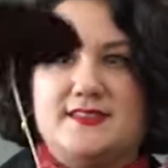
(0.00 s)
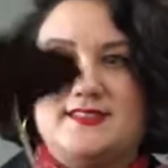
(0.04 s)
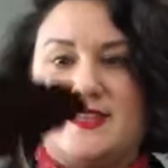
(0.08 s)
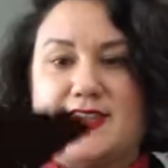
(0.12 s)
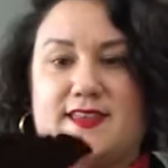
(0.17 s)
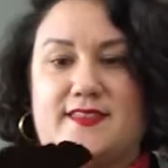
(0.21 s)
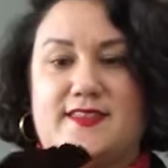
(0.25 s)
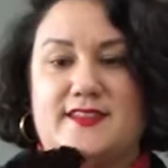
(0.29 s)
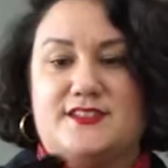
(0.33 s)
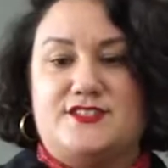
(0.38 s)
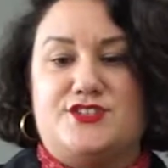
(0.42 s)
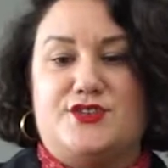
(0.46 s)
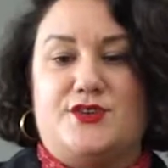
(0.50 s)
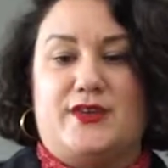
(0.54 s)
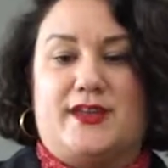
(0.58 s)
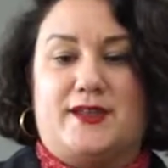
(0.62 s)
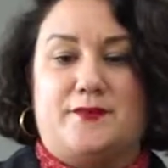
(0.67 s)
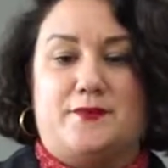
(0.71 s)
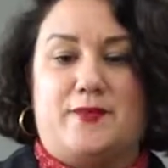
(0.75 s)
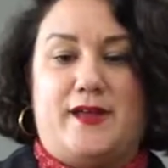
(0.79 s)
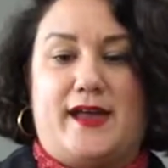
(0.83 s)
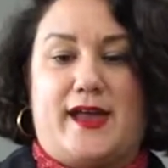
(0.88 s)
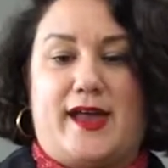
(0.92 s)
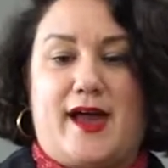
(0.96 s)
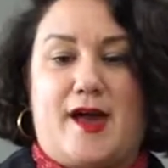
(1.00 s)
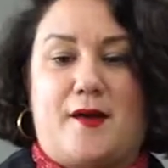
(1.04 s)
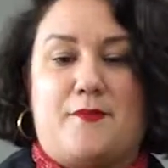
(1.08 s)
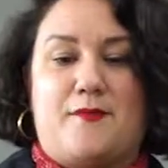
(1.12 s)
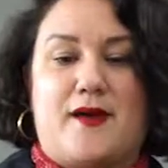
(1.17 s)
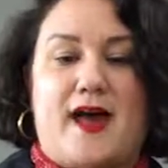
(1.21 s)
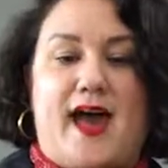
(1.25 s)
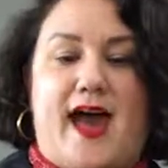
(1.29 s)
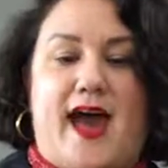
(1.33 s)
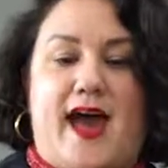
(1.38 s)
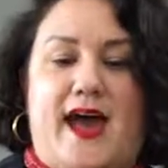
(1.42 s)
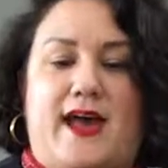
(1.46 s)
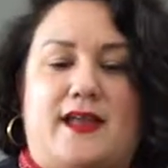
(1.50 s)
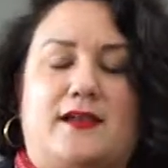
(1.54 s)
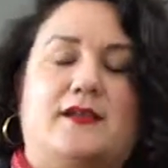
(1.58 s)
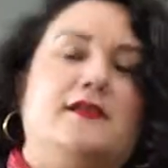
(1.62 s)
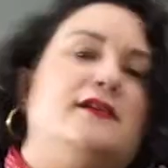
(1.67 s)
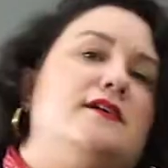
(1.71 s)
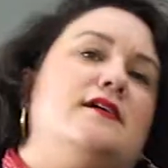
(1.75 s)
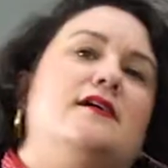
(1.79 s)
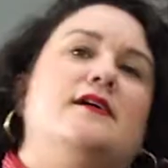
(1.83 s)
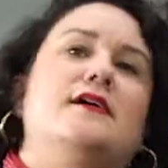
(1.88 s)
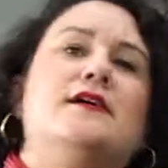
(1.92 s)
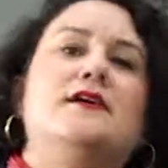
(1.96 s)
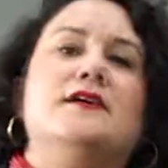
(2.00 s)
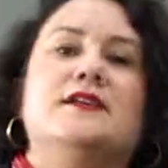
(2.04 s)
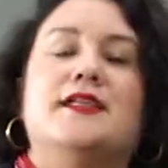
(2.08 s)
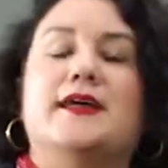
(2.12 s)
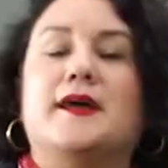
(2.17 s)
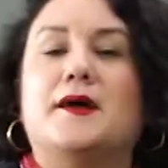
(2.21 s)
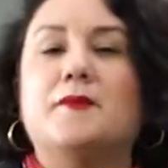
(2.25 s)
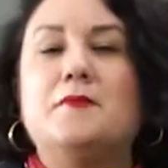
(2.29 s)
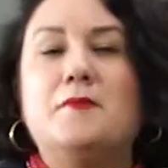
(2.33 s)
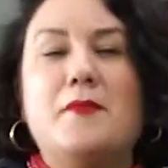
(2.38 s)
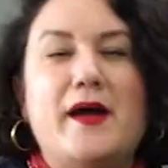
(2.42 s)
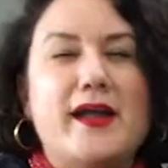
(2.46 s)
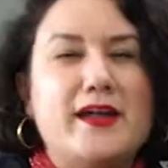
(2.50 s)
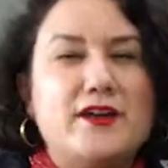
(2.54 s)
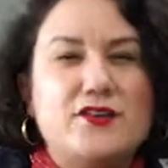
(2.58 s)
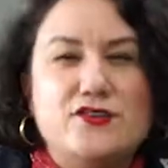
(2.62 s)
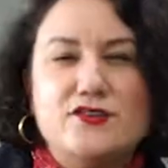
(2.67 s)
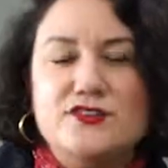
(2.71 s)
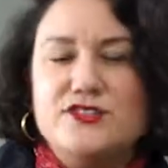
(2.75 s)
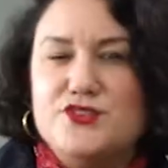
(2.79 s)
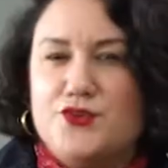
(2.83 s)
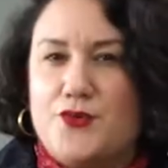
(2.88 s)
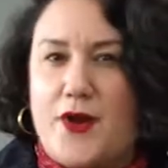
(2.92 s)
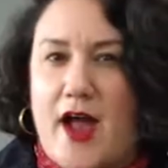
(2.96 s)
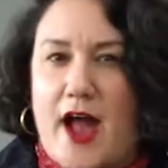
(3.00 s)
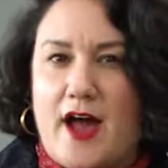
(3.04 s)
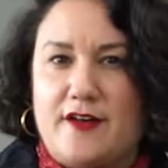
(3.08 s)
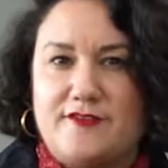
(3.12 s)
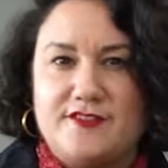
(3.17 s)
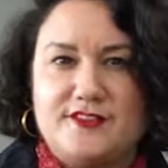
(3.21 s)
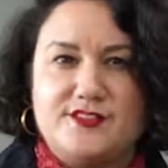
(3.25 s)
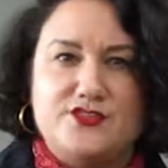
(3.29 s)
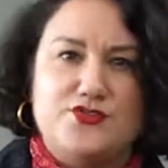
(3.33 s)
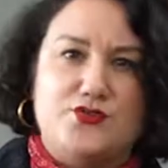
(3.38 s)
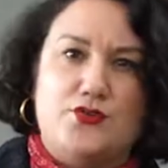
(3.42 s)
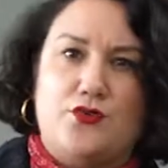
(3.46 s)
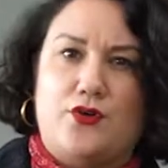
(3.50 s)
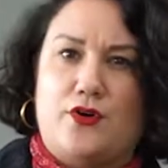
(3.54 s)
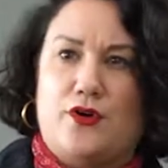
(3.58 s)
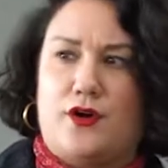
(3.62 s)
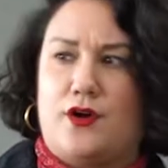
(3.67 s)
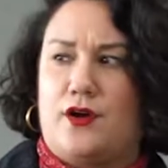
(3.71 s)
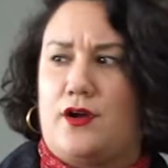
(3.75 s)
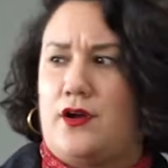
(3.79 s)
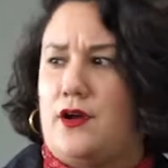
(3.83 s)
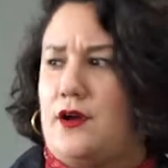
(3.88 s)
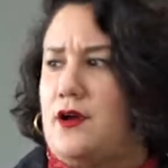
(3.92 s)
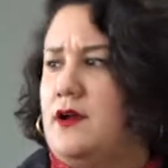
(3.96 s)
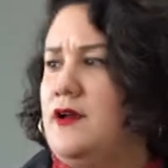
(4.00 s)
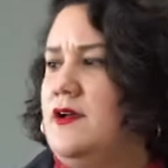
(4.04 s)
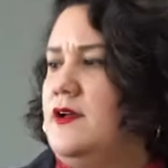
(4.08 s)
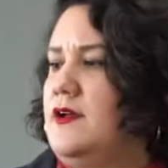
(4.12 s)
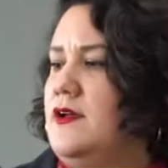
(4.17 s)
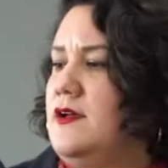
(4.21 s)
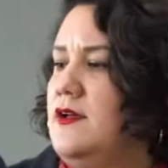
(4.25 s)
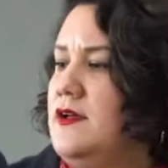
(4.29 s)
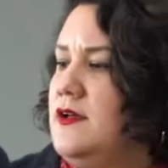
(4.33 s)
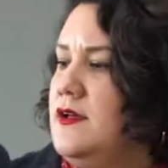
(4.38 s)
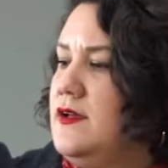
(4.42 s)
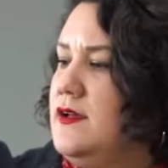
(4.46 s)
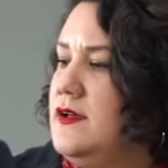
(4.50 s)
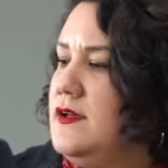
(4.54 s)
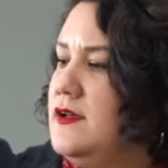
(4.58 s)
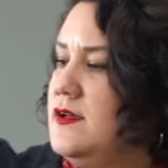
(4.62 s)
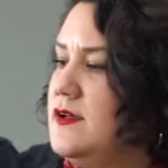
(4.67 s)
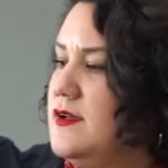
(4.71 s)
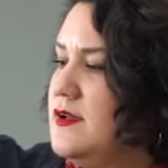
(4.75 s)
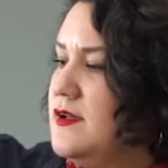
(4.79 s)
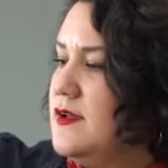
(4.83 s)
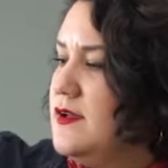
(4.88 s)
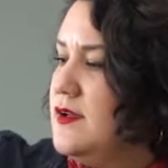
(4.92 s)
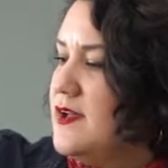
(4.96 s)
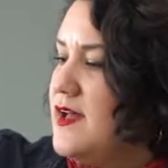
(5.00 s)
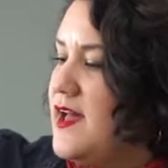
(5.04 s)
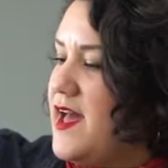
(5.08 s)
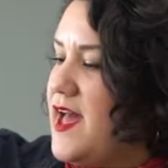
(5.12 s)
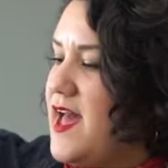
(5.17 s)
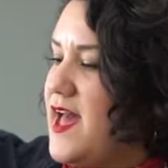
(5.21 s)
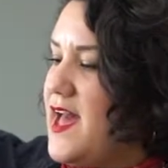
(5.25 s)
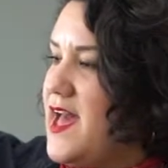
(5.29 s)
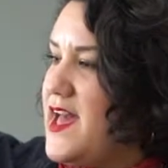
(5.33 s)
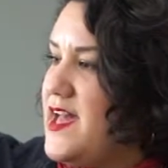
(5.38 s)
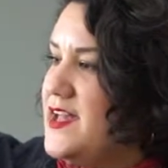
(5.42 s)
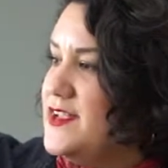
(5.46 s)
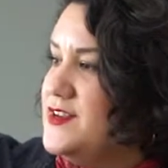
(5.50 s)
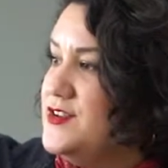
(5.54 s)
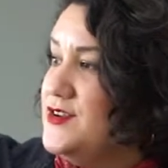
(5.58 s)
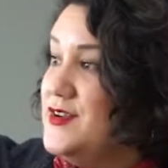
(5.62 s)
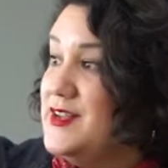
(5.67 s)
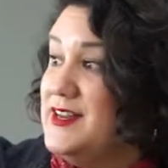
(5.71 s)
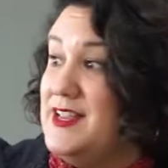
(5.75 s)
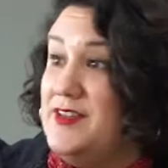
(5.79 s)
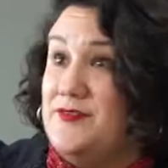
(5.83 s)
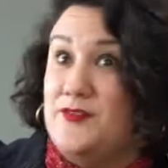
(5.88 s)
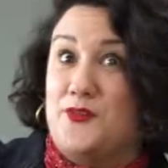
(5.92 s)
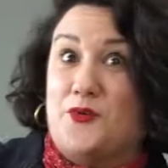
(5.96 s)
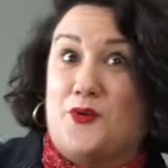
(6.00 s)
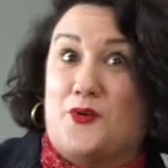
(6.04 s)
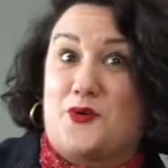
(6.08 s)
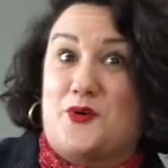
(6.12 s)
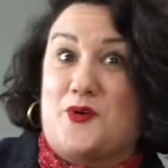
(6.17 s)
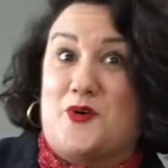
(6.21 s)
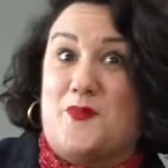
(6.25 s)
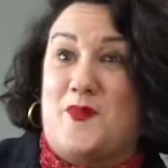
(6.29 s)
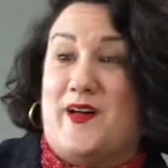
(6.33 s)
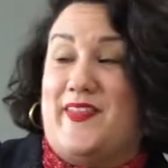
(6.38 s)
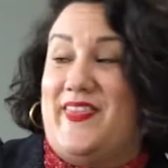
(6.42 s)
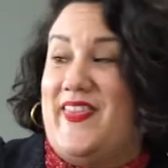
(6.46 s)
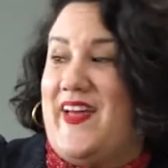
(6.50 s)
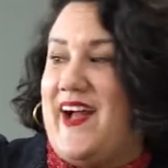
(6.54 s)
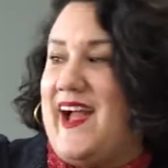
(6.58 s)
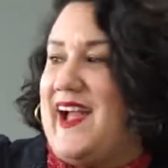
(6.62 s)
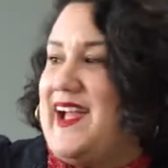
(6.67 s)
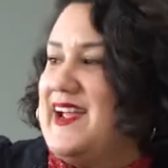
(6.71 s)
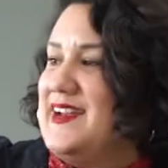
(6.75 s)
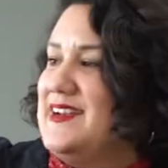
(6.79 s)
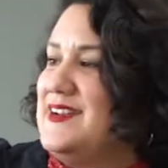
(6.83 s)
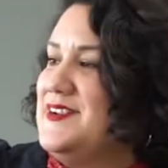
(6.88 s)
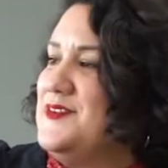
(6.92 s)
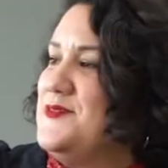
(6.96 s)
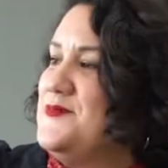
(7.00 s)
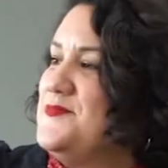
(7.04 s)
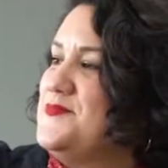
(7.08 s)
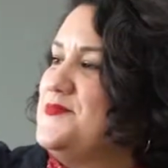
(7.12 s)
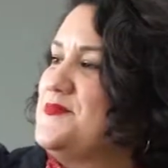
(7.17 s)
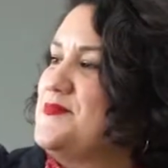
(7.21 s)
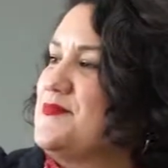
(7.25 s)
things like this you can pick up at like a Michael's craft store, and you can even order them online.